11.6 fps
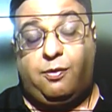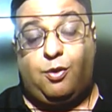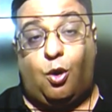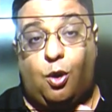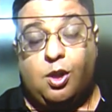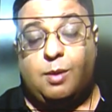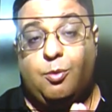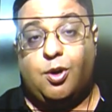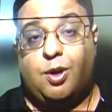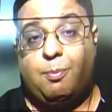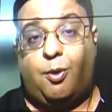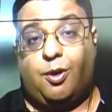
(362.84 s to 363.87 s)
all the more
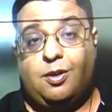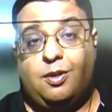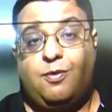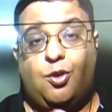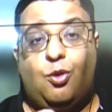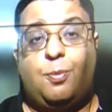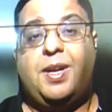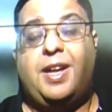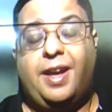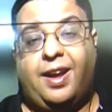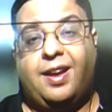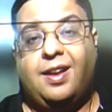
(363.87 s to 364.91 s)
important for OpenAI